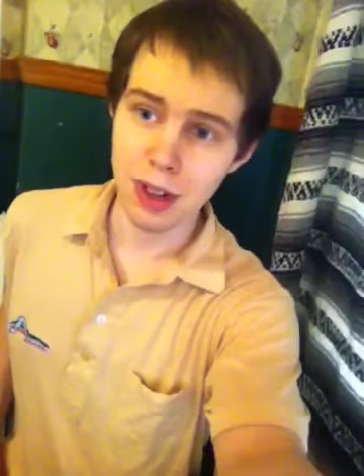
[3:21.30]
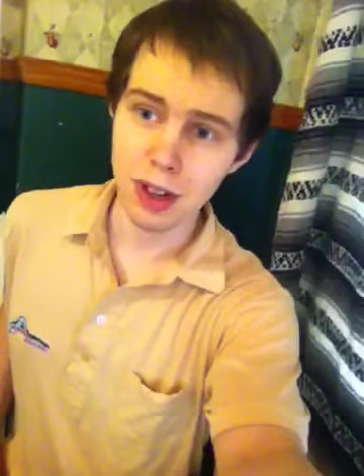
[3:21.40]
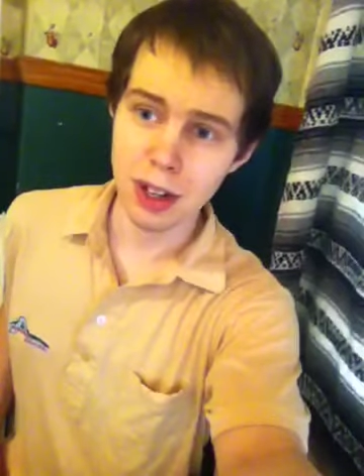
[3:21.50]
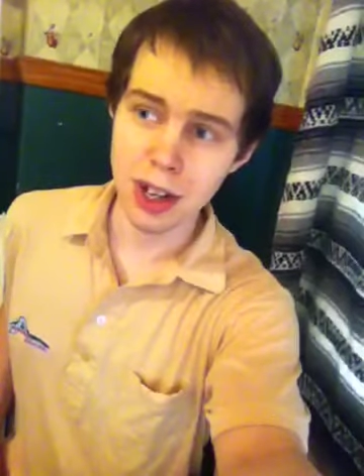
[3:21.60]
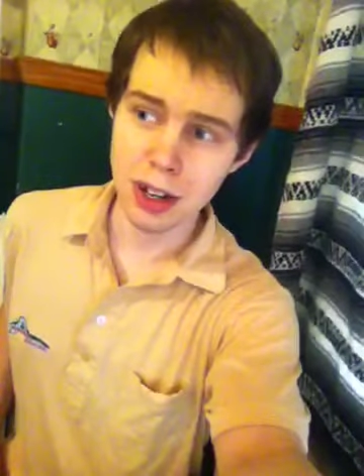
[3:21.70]

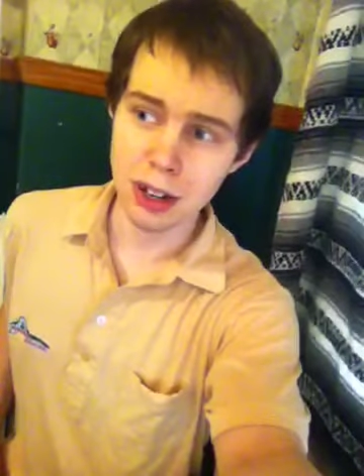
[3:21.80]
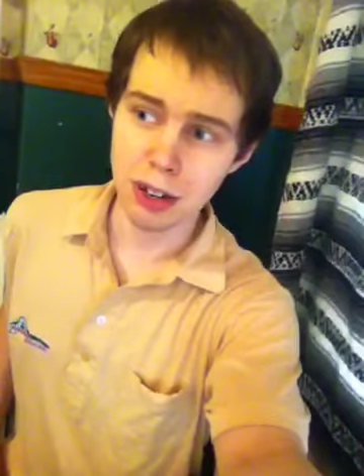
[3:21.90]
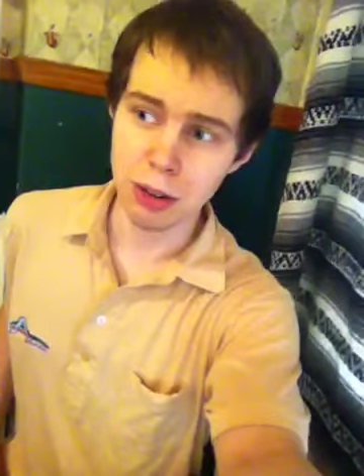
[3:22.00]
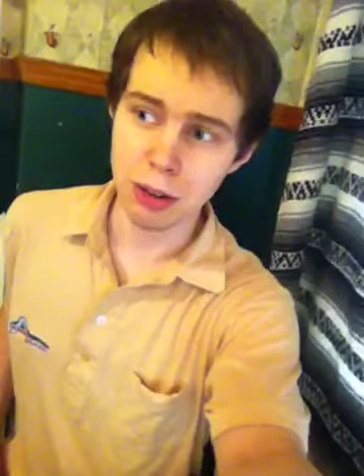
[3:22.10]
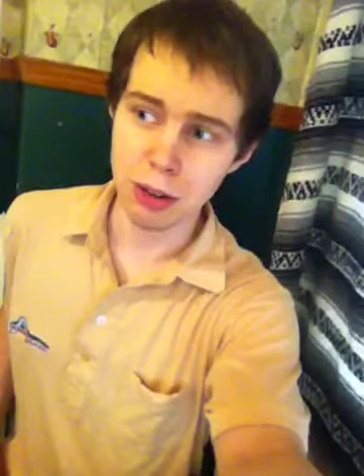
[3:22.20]
again, you
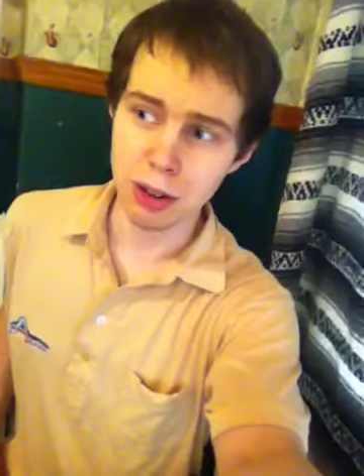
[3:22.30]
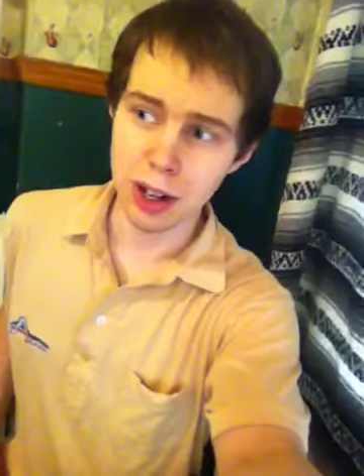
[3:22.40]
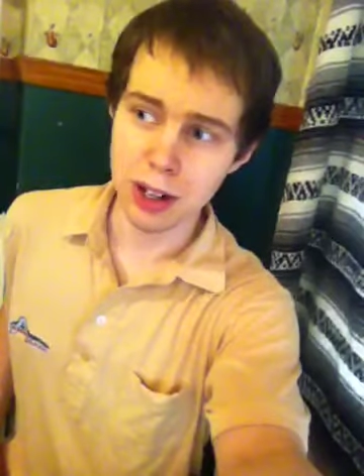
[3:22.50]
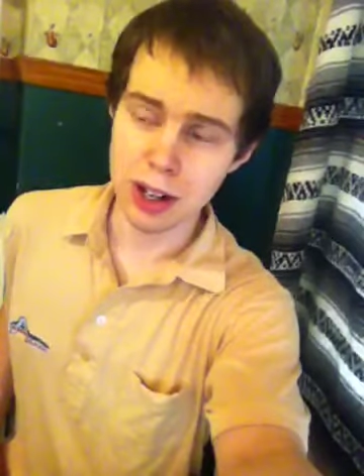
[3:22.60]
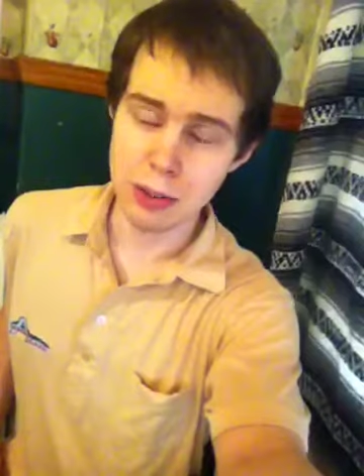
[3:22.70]
know, a
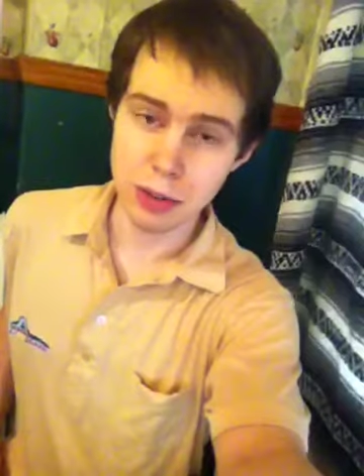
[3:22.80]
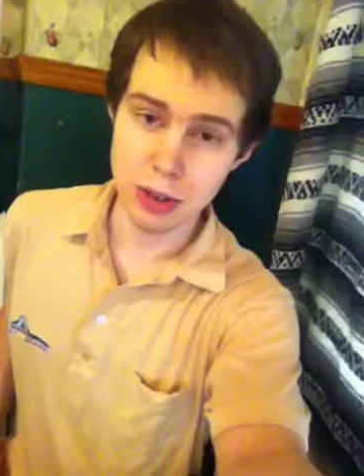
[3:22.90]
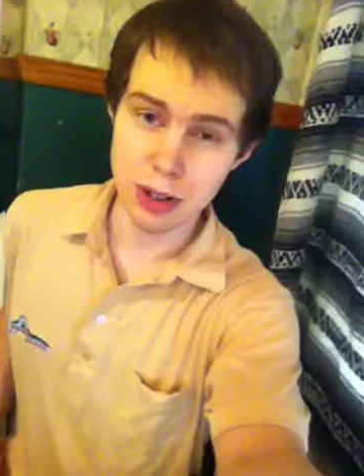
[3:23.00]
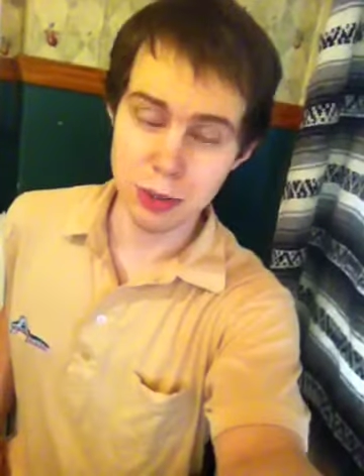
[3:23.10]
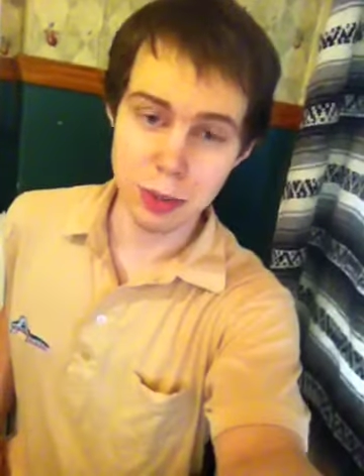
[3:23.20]
lot of times
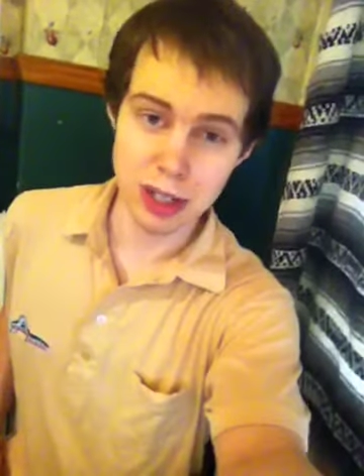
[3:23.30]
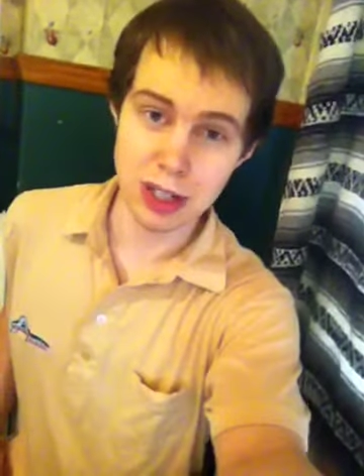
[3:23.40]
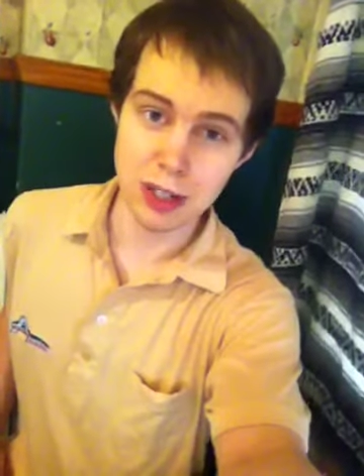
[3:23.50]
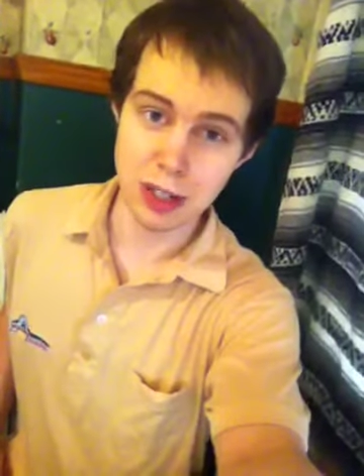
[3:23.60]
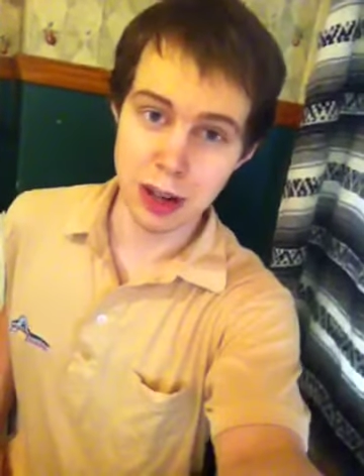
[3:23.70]
just be the
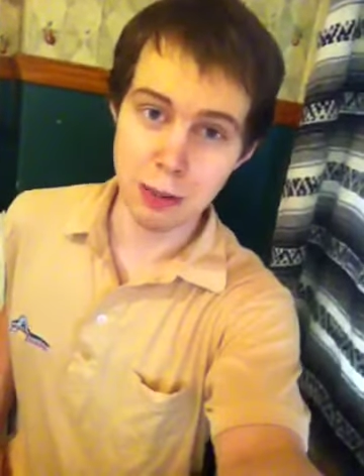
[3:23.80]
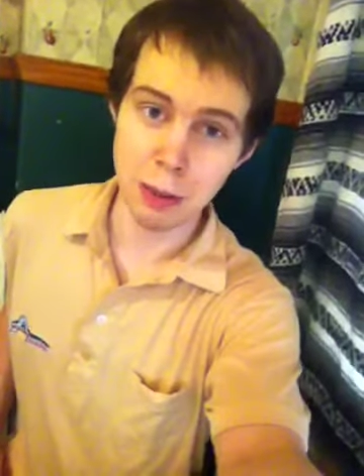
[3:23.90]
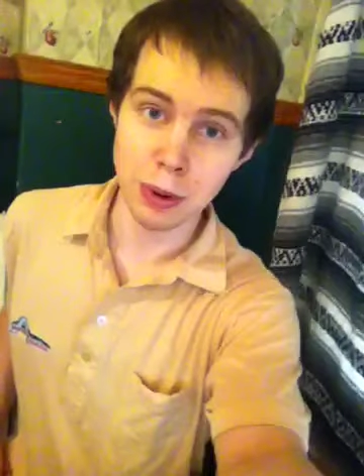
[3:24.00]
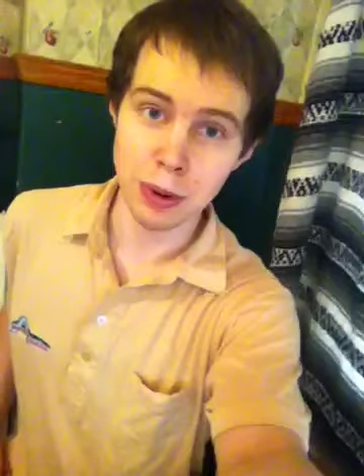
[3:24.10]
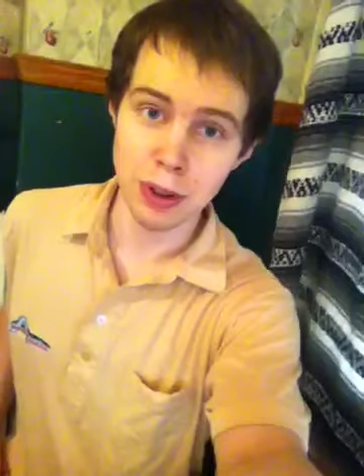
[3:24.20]

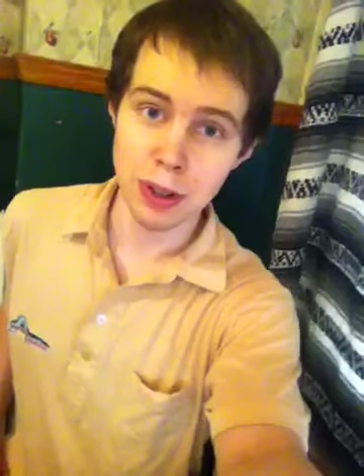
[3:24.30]
example.